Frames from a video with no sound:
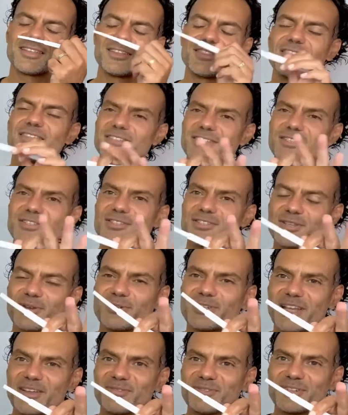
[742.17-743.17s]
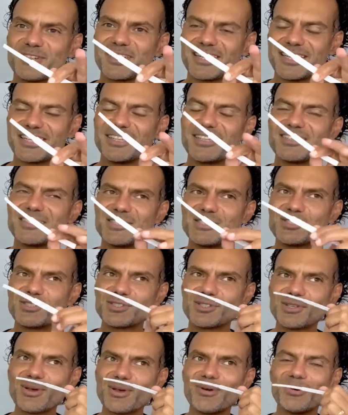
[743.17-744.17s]
this is so definitely, this is
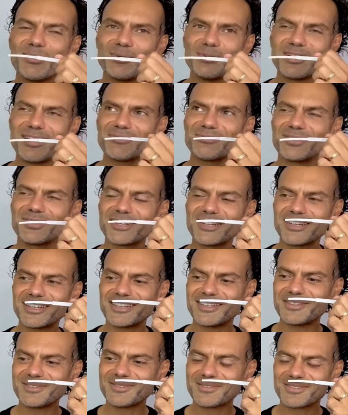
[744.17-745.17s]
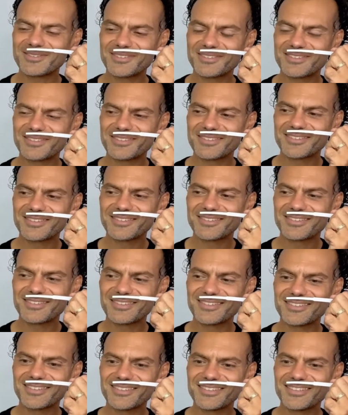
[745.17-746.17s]
so definitely
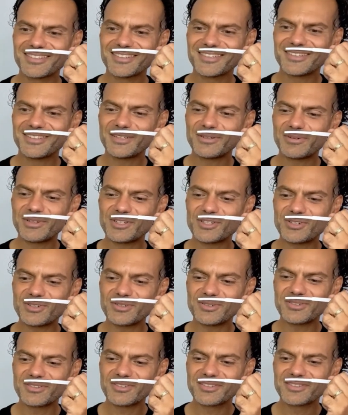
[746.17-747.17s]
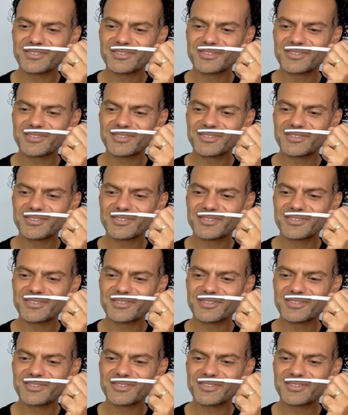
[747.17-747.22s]
the original.